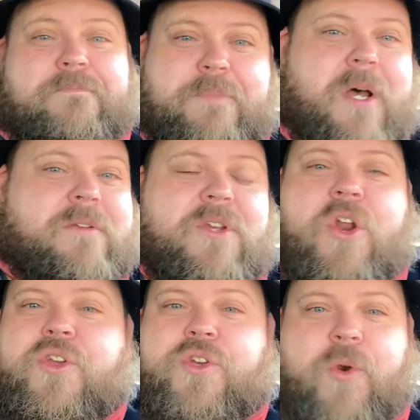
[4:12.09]
But, you
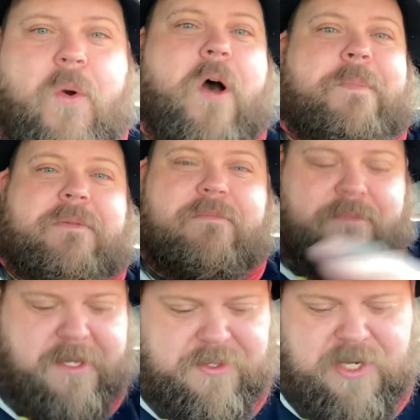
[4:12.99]
know, you grow up
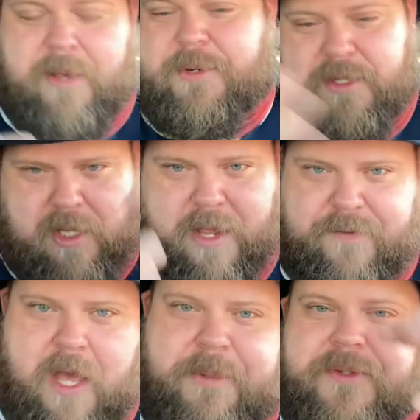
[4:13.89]
and things happen and life
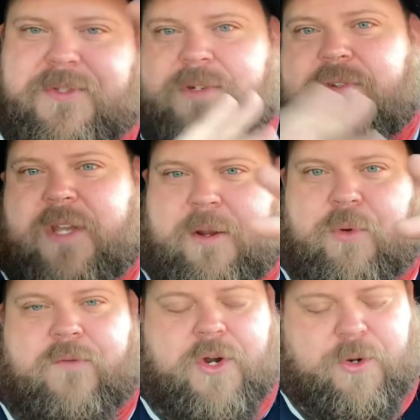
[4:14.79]
happens and you kind of
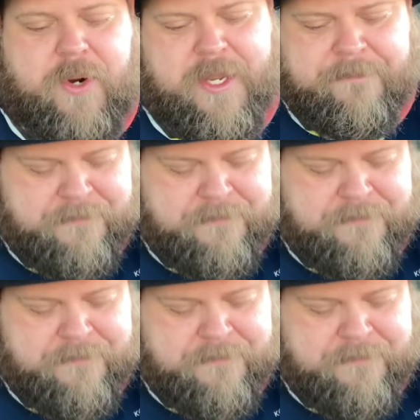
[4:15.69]
move on your way.